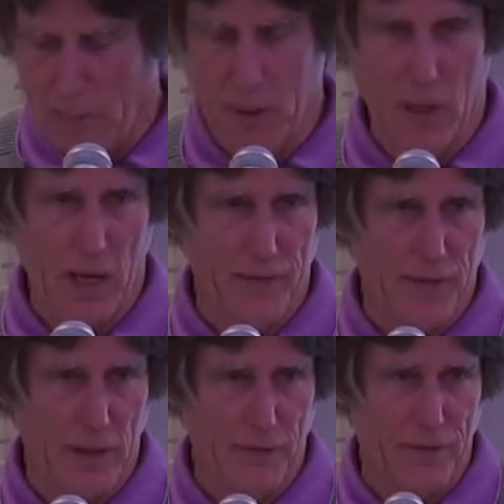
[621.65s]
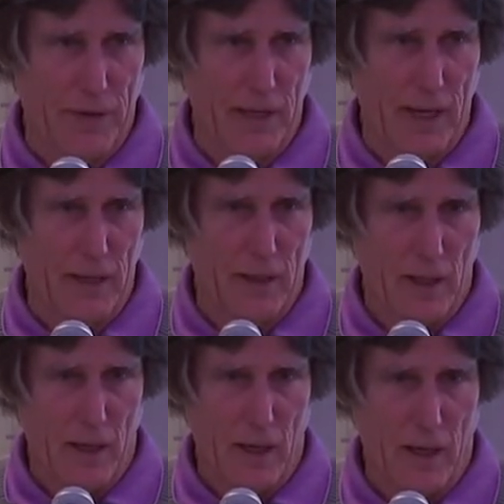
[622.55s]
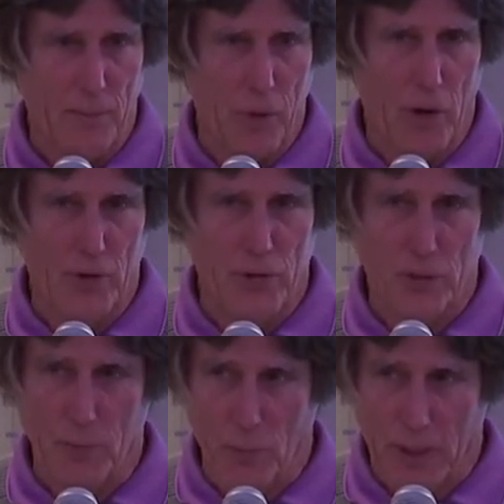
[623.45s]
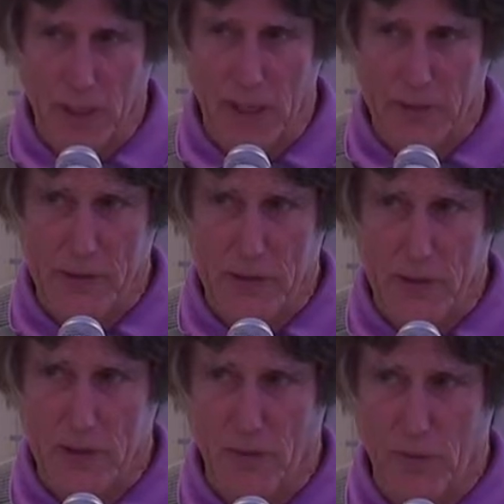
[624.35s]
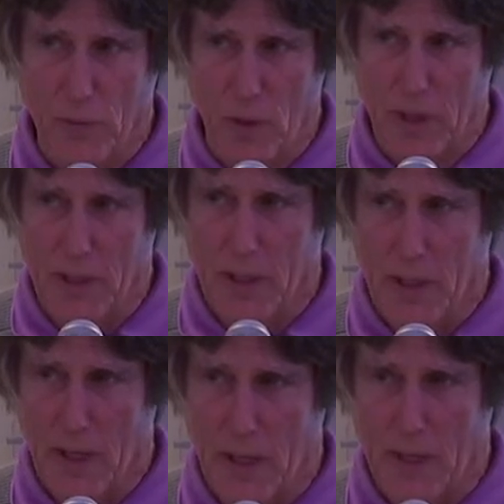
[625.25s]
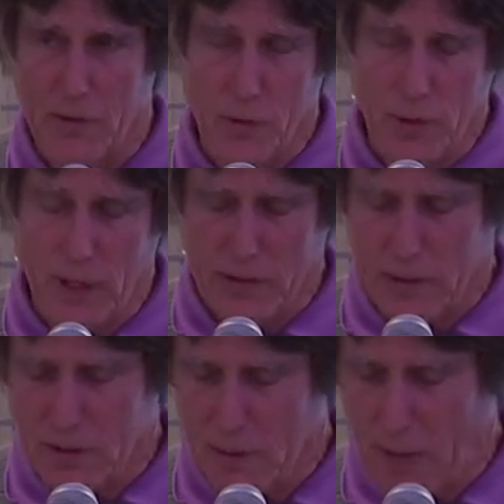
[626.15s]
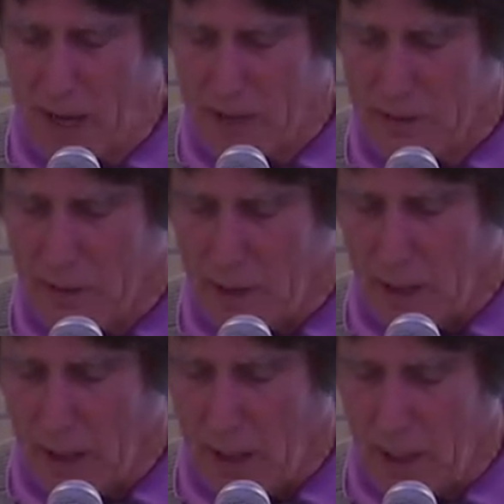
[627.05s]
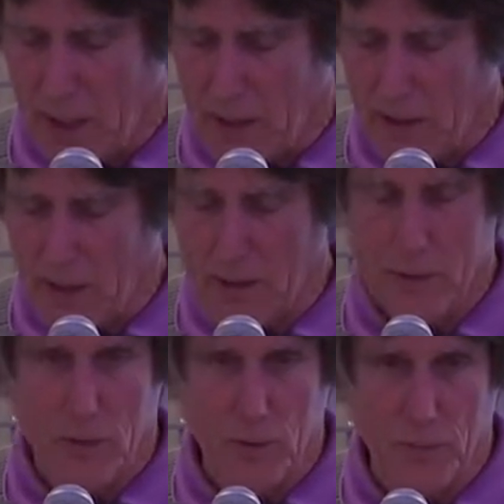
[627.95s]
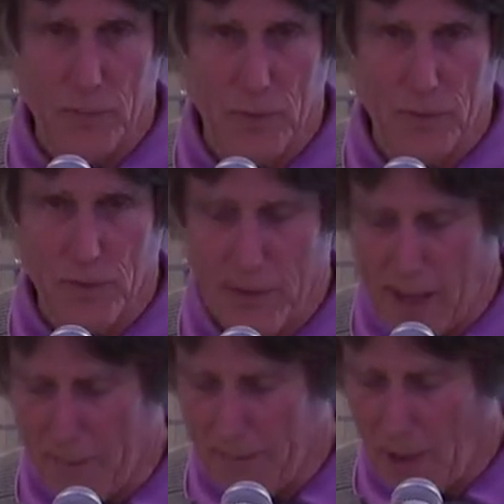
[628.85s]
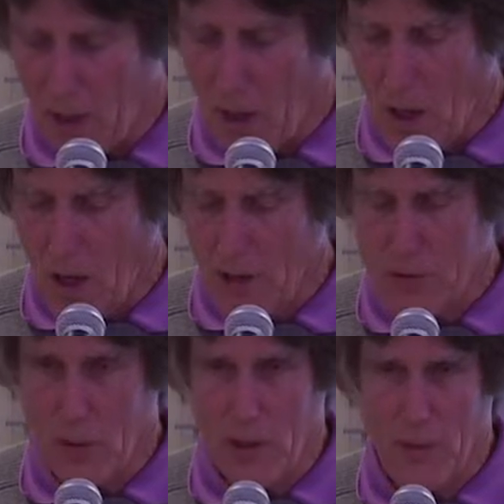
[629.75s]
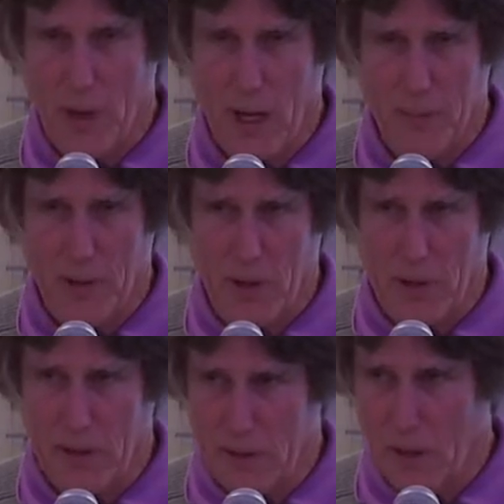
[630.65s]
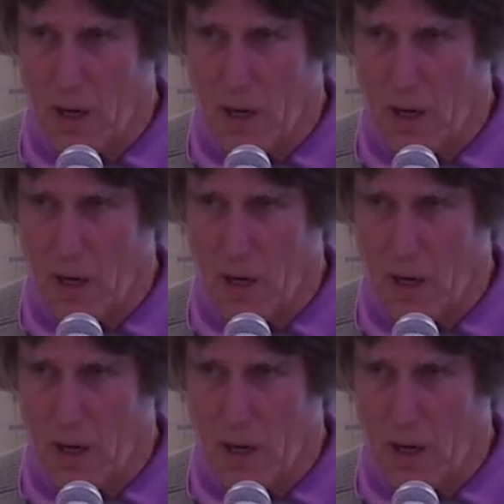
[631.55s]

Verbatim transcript: it'd be a lot of fun, fun night. Uh, partners, you can bring guests to this if you want. Uh, two guests is the max, and uh, so look for that. Also, our grandparenting